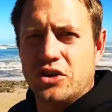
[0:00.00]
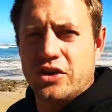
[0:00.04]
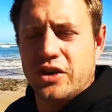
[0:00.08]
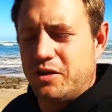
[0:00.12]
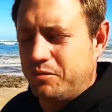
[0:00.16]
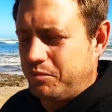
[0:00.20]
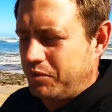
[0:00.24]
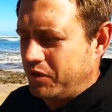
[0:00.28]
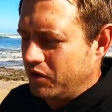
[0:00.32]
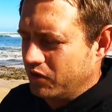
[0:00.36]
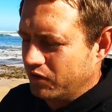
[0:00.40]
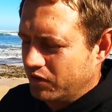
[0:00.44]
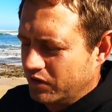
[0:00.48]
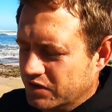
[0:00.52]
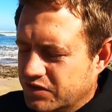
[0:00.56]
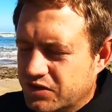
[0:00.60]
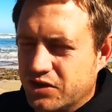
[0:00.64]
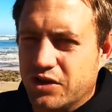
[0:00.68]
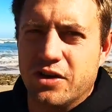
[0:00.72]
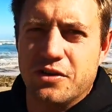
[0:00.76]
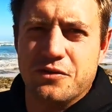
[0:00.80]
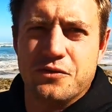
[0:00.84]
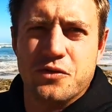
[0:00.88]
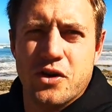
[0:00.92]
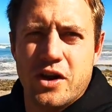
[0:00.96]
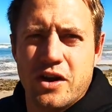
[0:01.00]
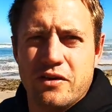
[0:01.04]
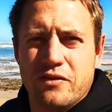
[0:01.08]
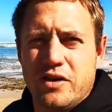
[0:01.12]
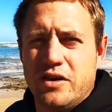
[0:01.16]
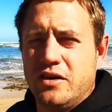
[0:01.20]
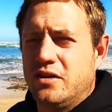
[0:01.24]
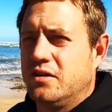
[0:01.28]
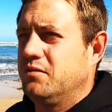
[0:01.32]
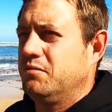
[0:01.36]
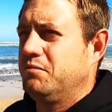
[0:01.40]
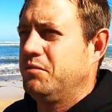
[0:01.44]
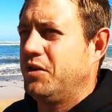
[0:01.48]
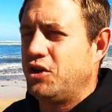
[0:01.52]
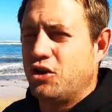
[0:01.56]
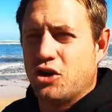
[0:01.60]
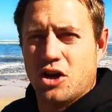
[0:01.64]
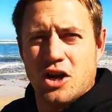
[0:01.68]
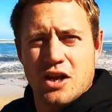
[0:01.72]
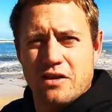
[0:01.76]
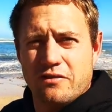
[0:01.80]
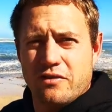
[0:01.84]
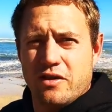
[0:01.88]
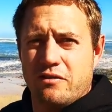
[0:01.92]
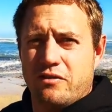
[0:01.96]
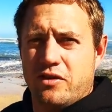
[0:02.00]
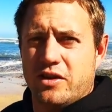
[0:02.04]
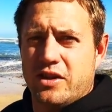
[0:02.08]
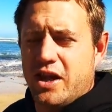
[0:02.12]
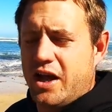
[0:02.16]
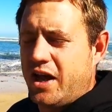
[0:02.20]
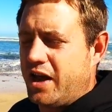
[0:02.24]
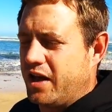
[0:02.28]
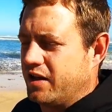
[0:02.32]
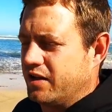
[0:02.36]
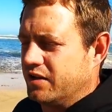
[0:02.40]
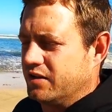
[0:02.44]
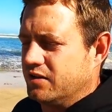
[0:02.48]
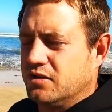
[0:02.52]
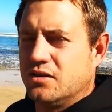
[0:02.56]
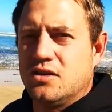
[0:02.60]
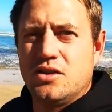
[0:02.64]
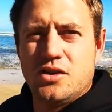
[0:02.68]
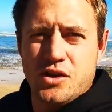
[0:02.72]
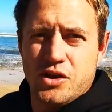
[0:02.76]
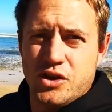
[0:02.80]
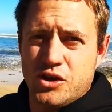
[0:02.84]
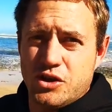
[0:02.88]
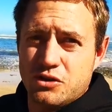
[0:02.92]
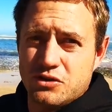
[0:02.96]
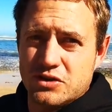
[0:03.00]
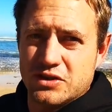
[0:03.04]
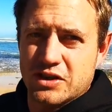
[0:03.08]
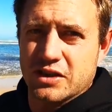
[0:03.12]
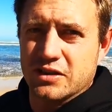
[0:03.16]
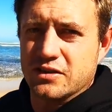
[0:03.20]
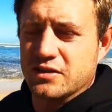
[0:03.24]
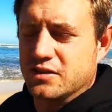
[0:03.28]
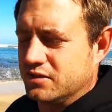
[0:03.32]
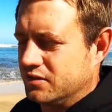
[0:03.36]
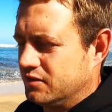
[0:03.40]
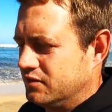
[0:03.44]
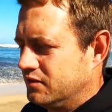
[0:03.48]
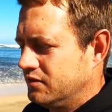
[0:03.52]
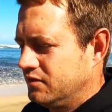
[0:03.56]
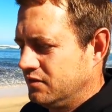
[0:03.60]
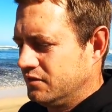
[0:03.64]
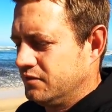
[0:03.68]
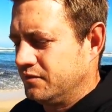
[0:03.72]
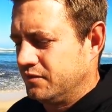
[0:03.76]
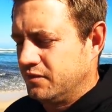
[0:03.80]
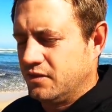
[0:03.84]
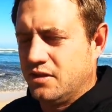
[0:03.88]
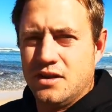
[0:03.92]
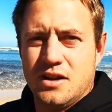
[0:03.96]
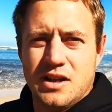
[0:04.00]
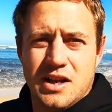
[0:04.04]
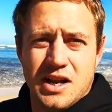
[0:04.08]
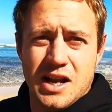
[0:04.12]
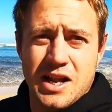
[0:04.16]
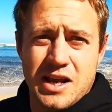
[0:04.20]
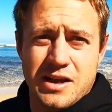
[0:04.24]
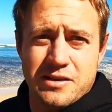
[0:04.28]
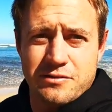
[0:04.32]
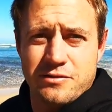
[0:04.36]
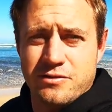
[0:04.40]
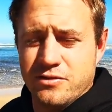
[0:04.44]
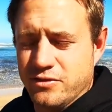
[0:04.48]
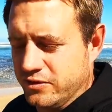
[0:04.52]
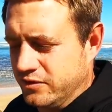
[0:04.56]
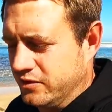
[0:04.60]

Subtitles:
not going to be on this earth forever, but you live every day. Use it. Live